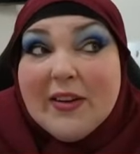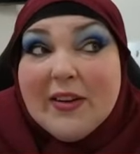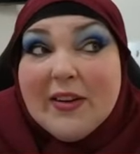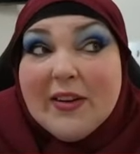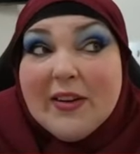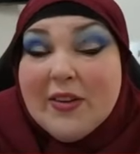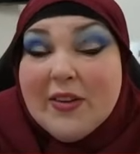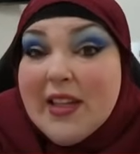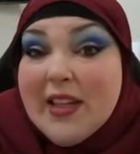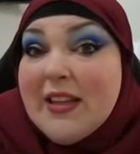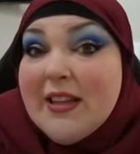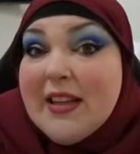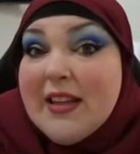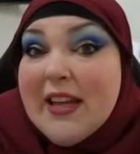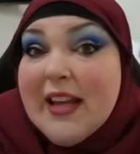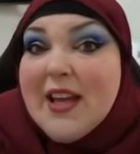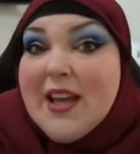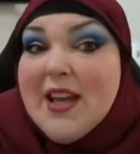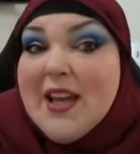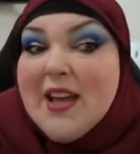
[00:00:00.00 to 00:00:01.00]
if I
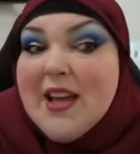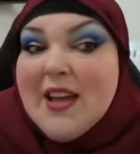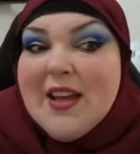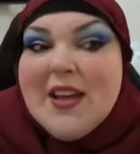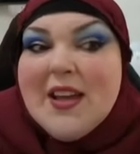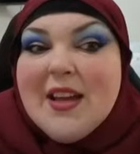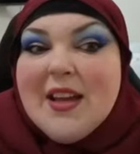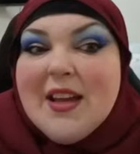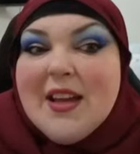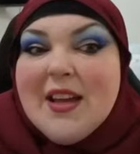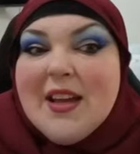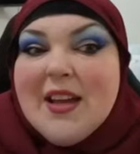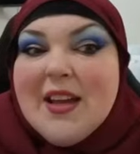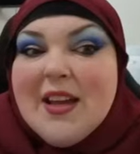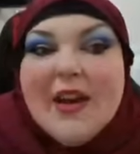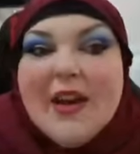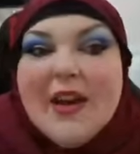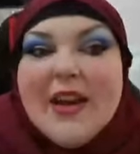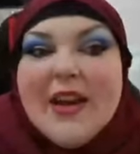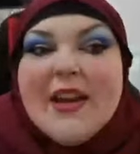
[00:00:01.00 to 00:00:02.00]
kept going in
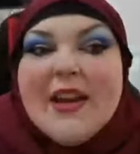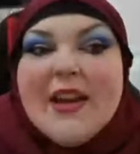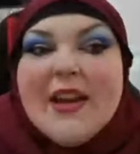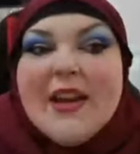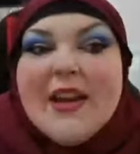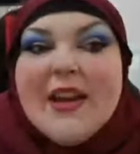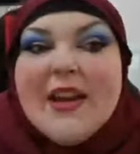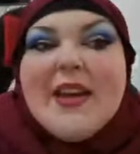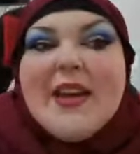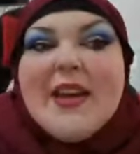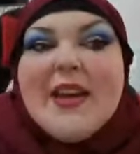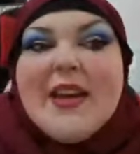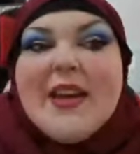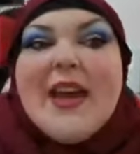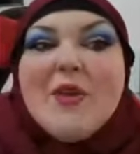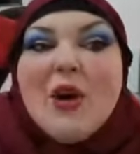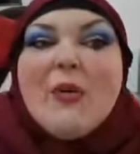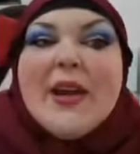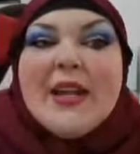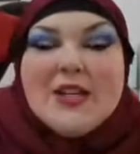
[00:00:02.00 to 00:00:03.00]
that direction, like,
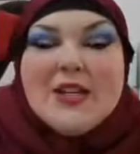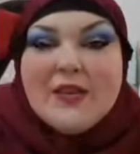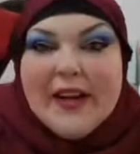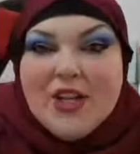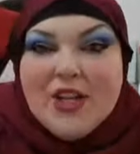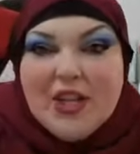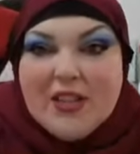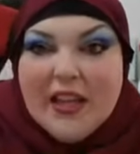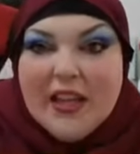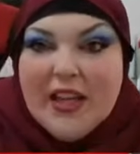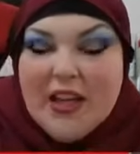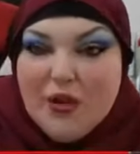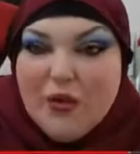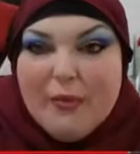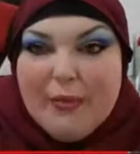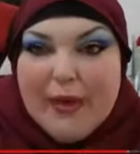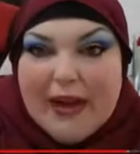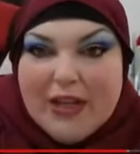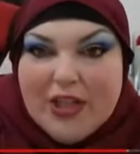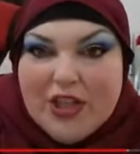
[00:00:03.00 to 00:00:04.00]
can you imagine?
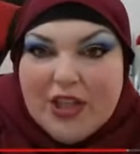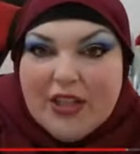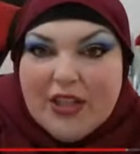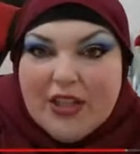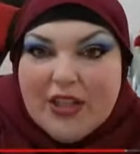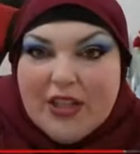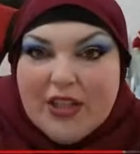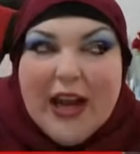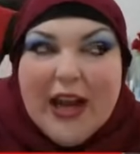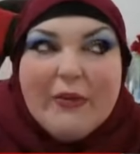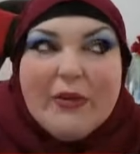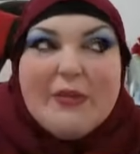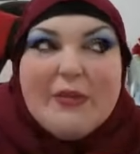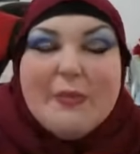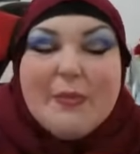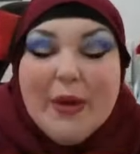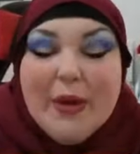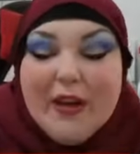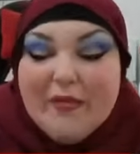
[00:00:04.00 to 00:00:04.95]
Like, I would have been. She's